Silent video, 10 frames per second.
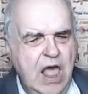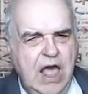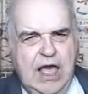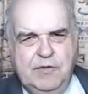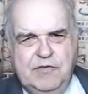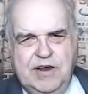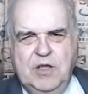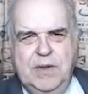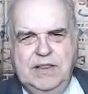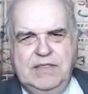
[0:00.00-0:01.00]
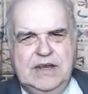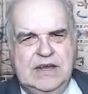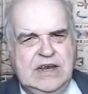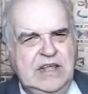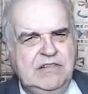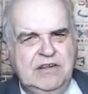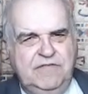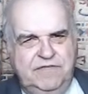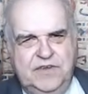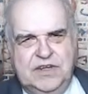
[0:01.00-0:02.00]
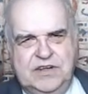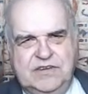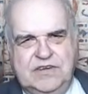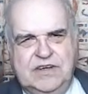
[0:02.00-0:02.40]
I would recommend that at least at first,